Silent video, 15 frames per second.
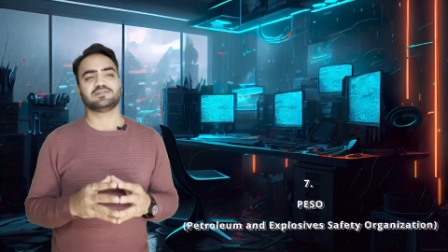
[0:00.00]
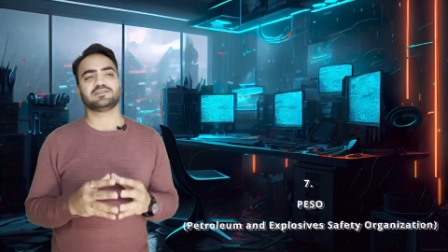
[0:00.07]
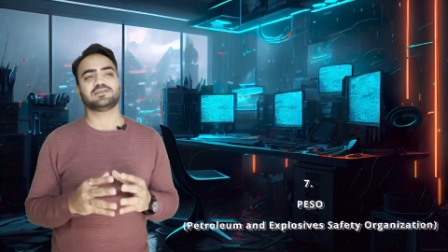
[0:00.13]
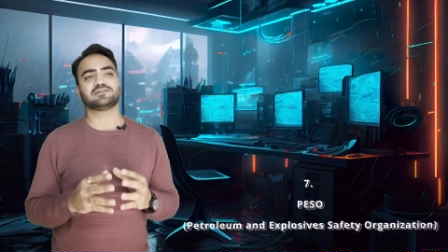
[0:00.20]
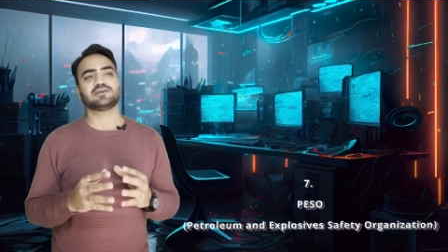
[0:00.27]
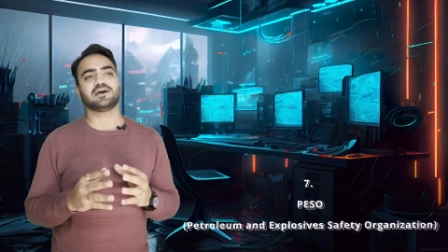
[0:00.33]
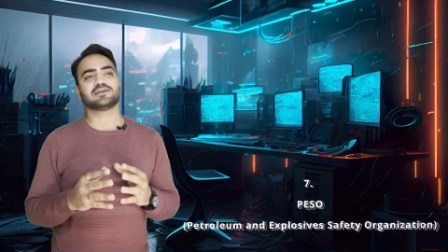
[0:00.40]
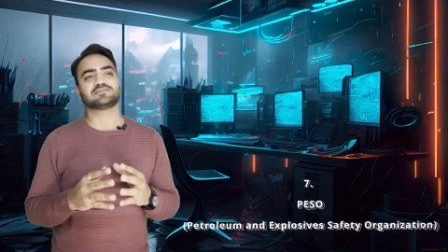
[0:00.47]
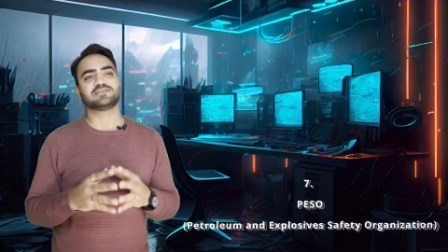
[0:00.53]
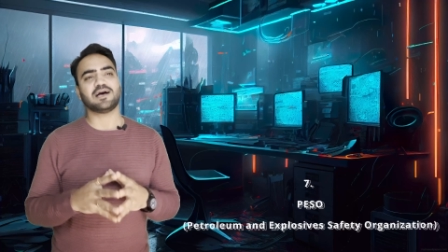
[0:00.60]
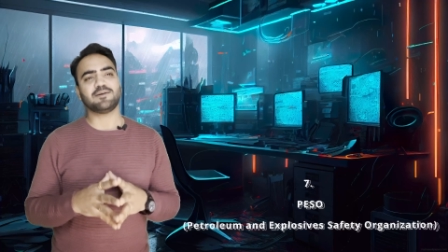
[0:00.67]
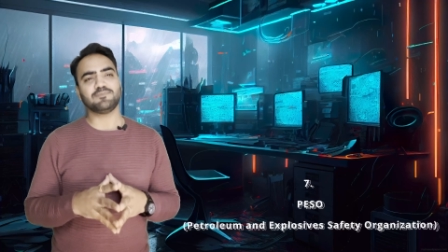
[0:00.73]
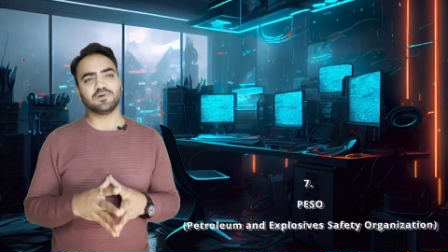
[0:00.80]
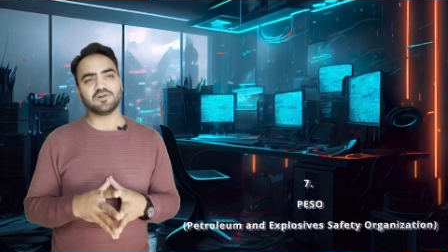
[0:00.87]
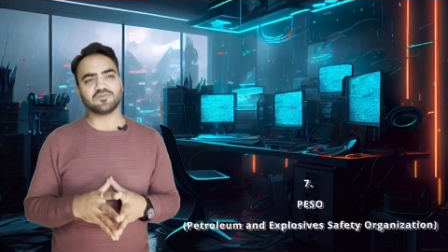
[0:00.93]
The
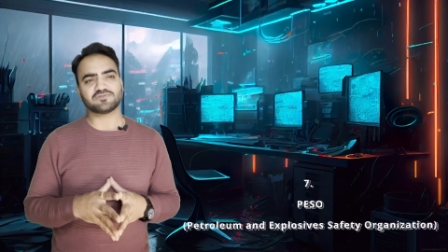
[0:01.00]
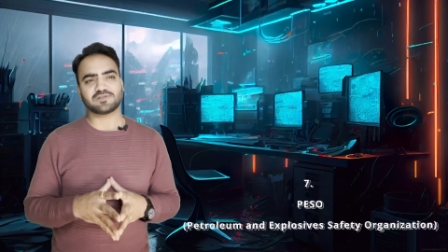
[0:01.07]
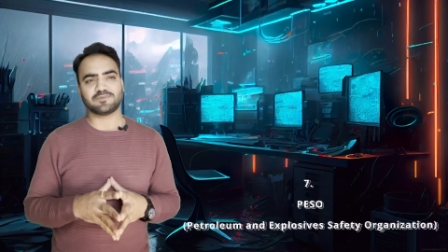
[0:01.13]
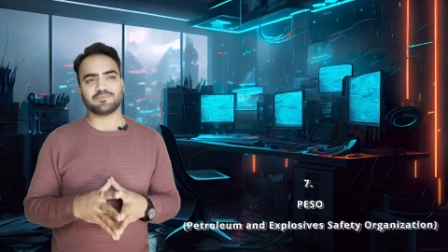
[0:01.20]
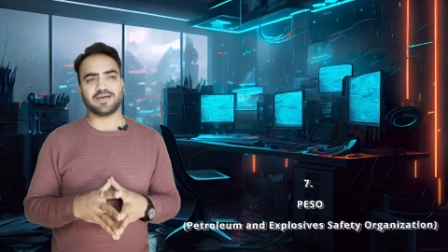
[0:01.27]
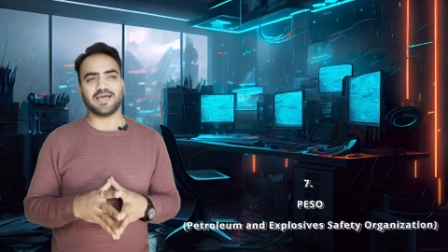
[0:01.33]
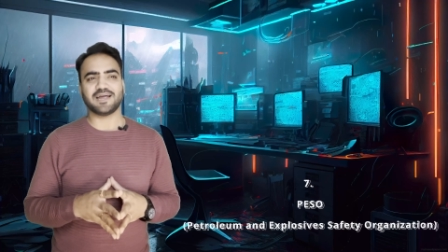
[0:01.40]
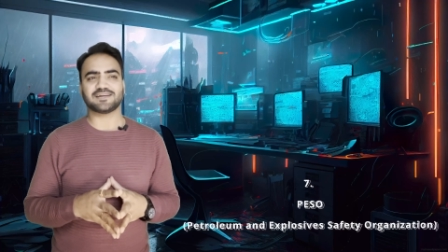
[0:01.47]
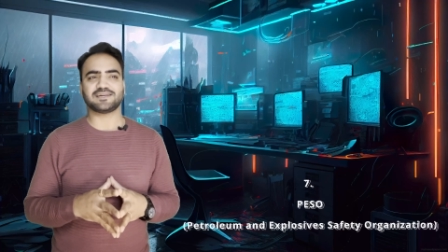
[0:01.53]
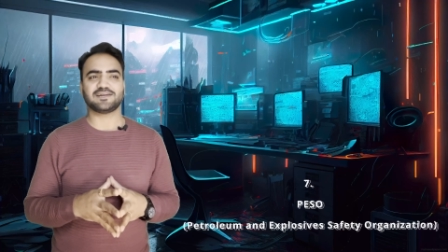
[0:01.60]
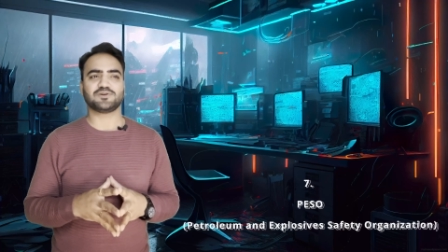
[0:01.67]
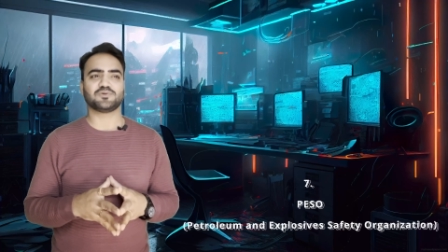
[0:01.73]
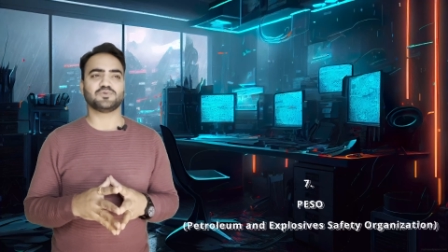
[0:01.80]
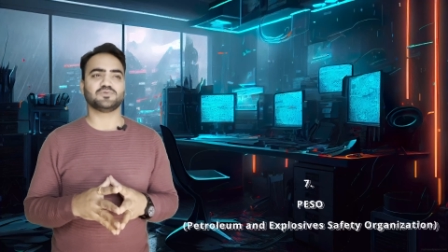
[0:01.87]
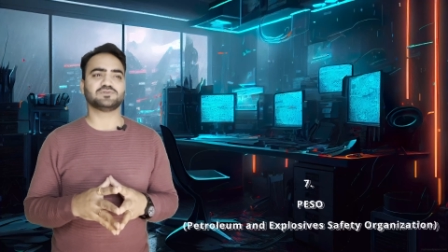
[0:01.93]
example of some act
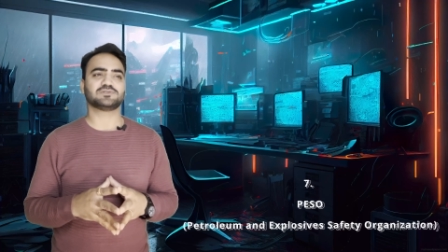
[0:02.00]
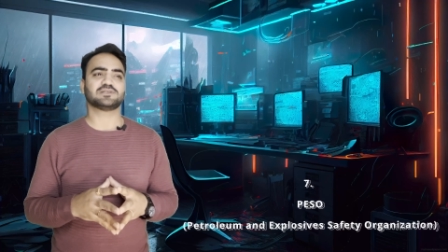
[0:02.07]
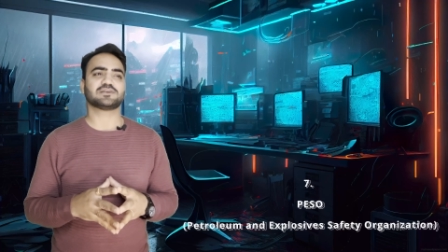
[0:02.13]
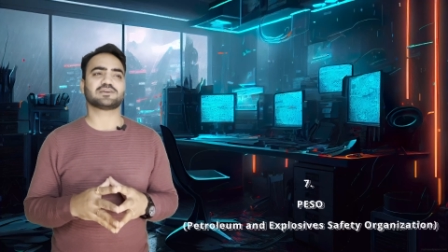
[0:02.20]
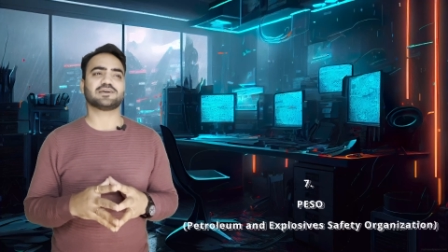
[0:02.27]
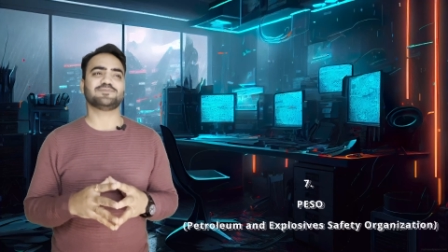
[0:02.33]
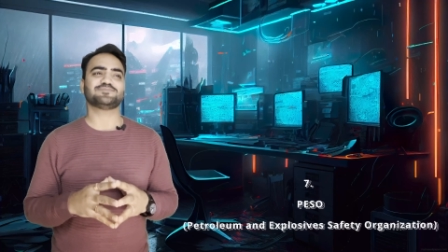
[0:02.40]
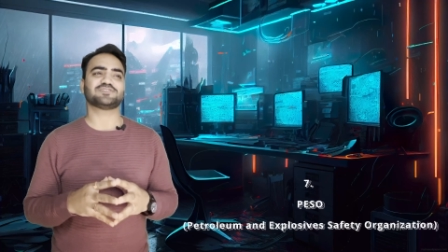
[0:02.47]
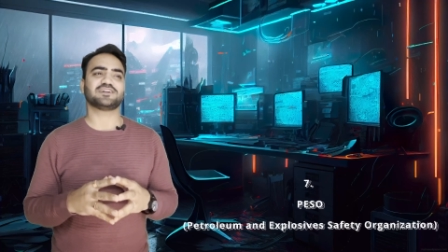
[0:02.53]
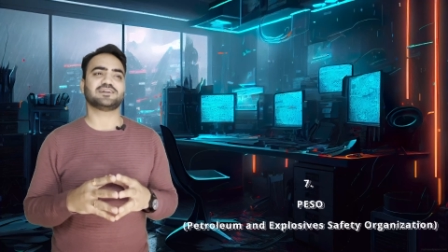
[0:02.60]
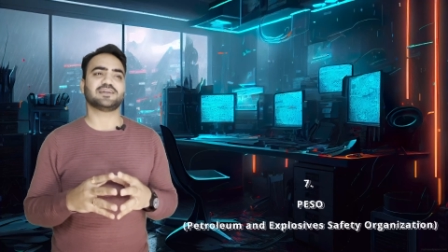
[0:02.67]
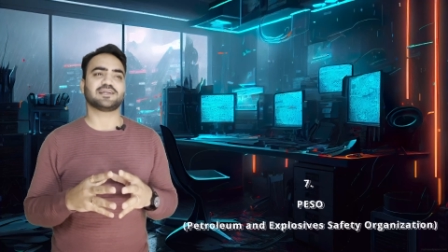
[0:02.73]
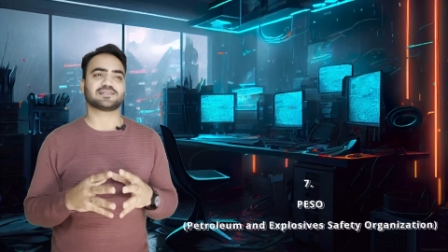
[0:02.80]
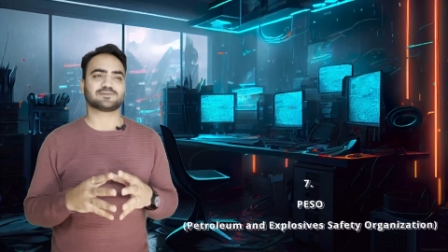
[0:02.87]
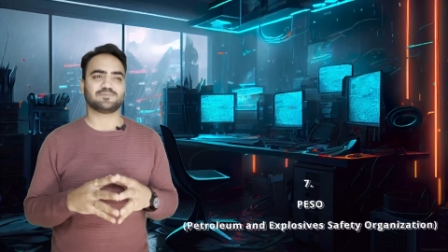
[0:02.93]
and rules comes
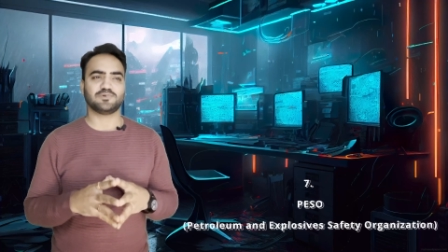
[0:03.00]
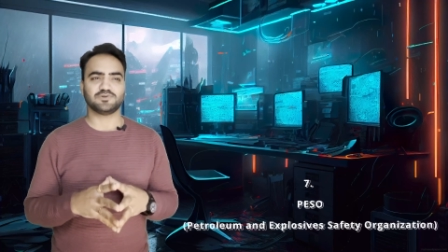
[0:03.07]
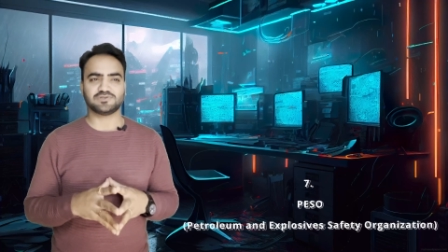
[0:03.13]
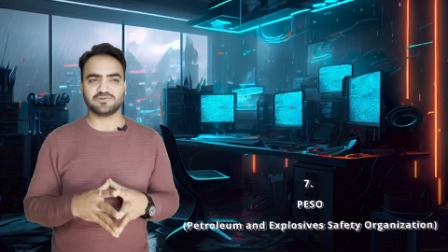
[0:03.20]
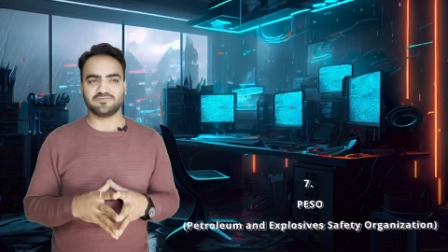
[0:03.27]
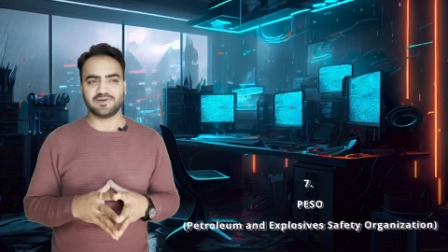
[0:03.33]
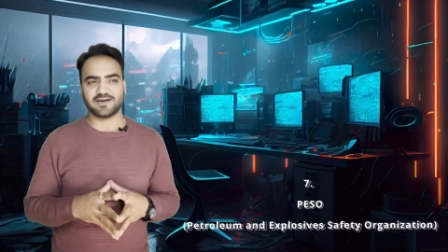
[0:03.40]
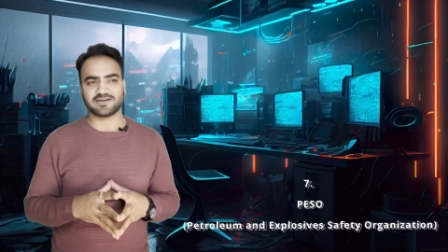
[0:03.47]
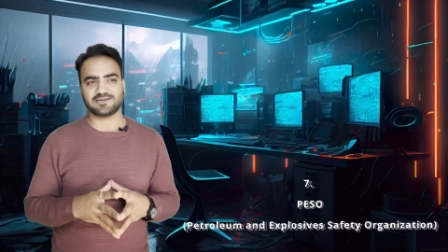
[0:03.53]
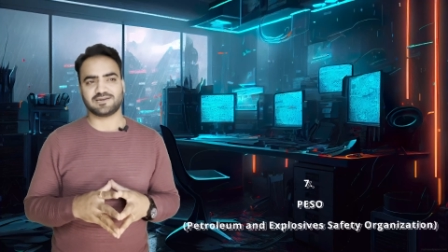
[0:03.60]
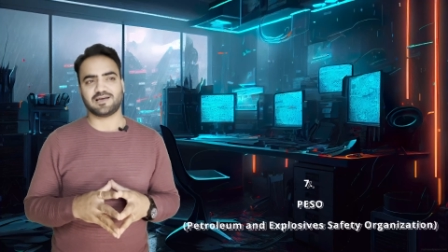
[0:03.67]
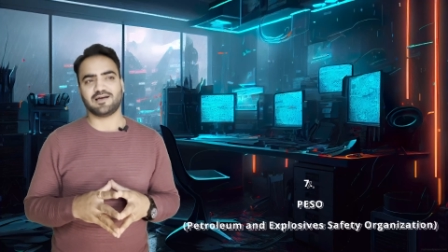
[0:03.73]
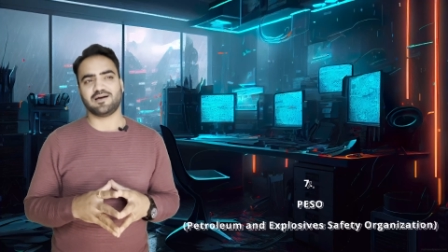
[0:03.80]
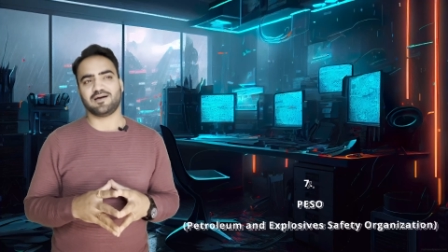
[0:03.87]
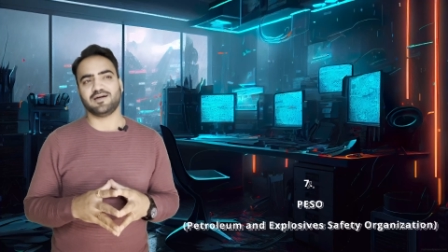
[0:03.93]
under Explosive Act
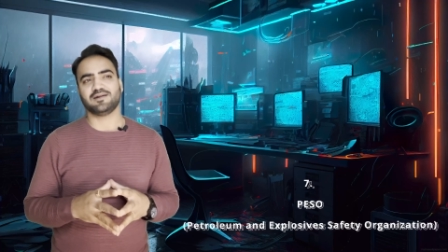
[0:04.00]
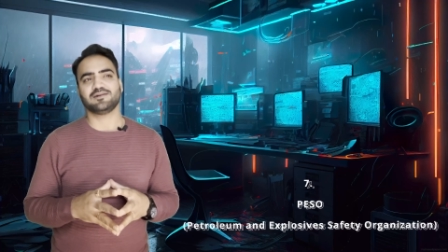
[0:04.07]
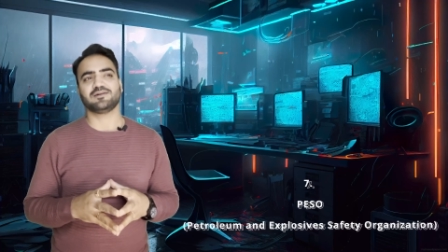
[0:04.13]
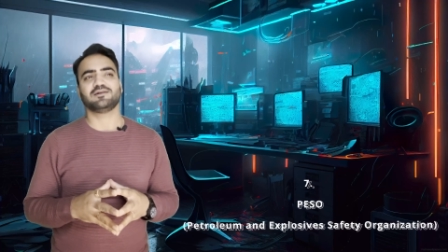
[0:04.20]
are